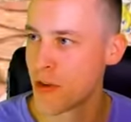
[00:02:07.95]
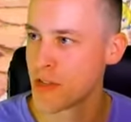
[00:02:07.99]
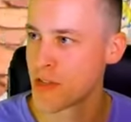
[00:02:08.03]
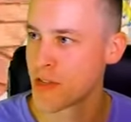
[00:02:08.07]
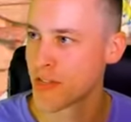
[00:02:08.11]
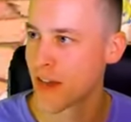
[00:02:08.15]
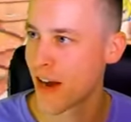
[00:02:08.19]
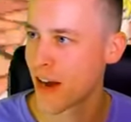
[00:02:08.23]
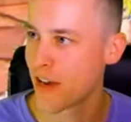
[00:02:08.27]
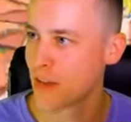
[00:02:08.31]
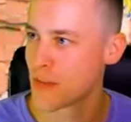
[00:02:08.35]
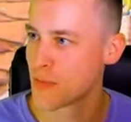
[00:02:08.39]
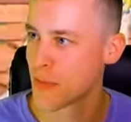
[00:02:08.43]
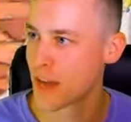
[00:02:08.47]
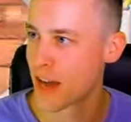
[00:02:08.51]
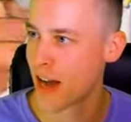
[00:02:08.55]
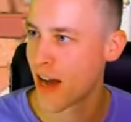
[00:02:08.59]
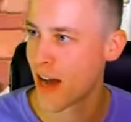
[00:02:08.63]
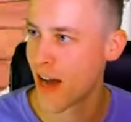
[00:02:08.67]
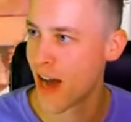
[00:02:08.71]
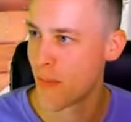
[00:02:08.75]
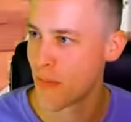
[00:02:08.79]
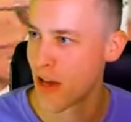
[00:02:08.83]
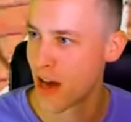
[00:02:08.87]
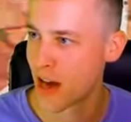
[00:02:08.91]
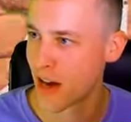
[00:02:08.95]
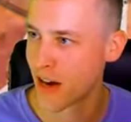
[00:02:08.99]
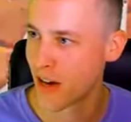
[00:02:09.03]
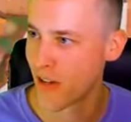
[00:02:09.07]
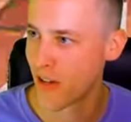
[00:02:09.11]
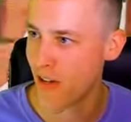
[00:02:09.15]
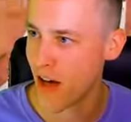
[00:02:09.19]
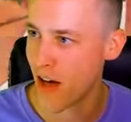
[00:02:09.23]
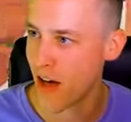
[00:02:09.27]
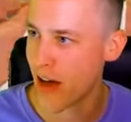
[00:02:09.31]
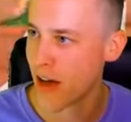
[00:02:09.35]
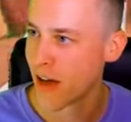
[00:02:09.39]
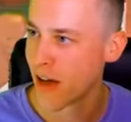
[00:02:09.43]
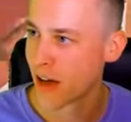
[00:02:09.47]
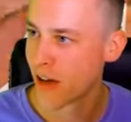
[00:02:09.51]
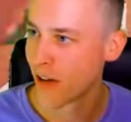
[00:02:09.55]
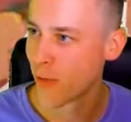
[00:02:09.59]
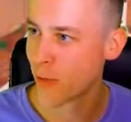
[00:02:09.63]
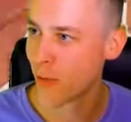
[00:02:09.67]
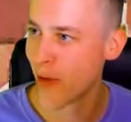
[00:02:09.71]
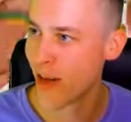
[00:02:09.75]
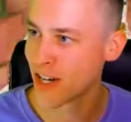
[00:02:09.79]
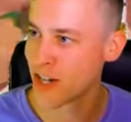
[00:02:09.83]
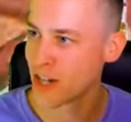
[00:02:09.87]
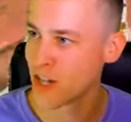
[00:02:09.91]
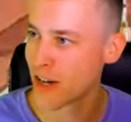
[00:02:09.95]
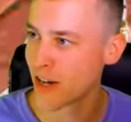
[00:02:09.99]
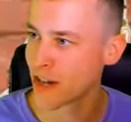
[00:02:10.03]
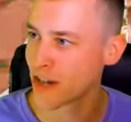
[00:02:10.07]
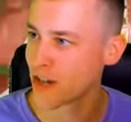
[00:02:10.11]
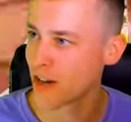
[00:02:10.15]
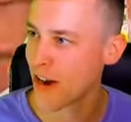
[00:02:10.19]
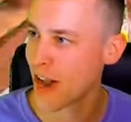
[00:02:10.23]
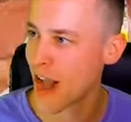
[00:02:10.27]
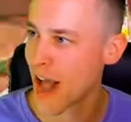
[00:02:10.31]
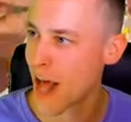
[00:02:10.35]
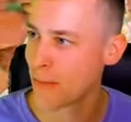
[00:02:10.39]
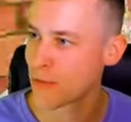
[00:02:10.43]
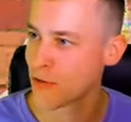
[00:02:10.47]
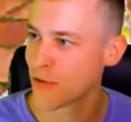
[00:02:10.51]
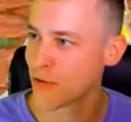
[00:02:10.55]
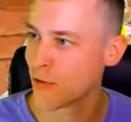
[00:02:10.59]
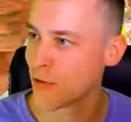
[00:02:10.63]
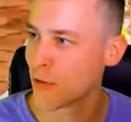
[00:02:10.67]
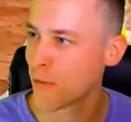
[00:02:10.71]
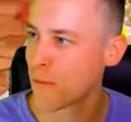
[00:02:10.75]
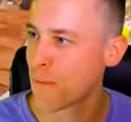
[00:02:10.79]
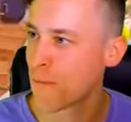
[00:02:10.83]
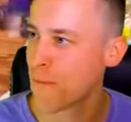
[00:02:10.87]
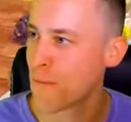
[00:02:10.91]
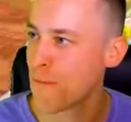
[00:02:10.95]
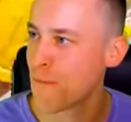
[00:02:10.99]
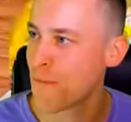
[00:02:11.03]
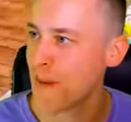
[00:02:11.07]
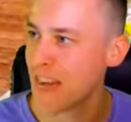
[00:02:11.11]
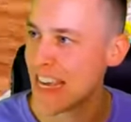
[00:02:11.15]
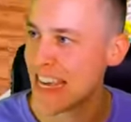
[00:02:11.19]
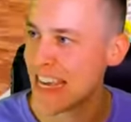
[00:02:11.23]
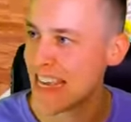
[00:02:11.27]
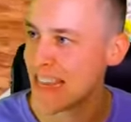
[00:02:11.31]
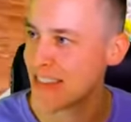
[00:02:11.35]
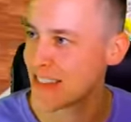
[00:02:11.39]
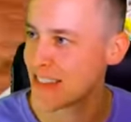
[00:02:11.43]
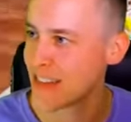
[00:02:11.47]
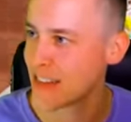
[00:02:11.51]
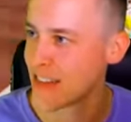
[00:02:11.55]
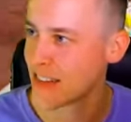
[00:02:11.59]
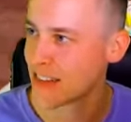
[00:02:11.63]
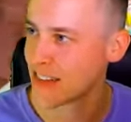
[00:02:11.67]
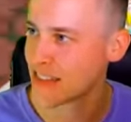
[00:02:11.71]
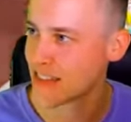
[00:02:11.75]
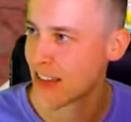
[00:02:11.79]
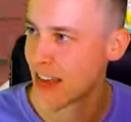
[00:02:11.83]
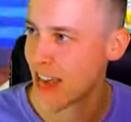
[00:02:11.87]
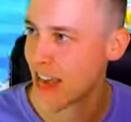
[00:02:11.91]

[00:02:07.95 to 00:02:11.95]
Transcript: one scares me. I, am not gonna lie. Red shells are absolute fiends in this